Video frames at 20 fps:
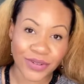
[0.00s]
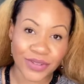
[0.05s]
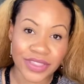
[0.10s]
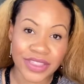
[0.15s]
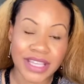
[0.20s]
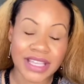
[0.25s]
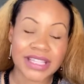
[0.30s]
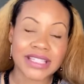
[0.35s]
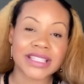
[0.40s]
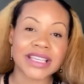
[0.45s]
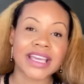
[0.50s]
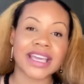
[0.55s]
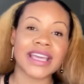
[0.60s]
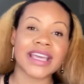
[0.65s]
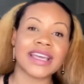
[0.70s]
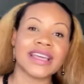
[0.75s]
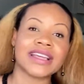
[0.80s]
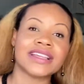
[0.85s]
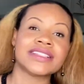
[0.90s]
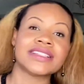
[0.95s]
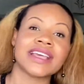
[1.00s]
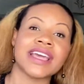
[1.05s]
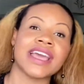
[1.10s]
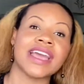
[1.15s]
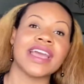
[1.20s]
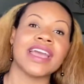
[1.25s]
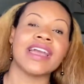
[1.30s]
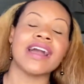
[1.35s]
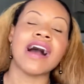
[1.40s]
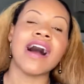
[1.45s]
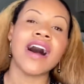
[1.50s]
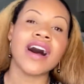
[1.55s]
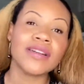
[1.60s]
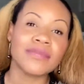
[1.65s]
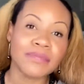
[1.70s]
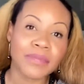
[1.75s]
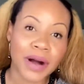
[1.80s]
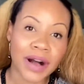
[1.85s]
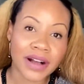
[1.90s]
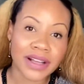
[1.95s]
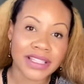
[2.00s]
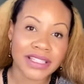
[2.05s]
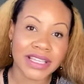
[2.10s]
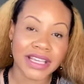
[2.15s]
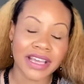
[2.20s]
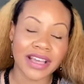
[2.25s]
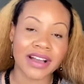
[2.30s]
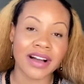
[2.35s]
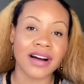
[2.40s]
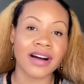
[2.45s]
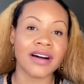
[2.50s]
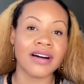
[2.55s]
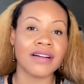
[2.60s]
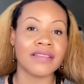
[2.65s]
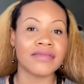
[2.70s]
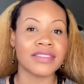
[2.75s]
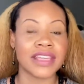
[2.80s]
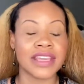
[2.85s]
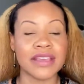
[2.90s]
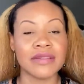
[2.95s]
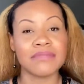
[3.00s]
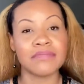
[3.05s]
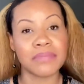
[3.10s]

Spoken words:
This is a unboxing of the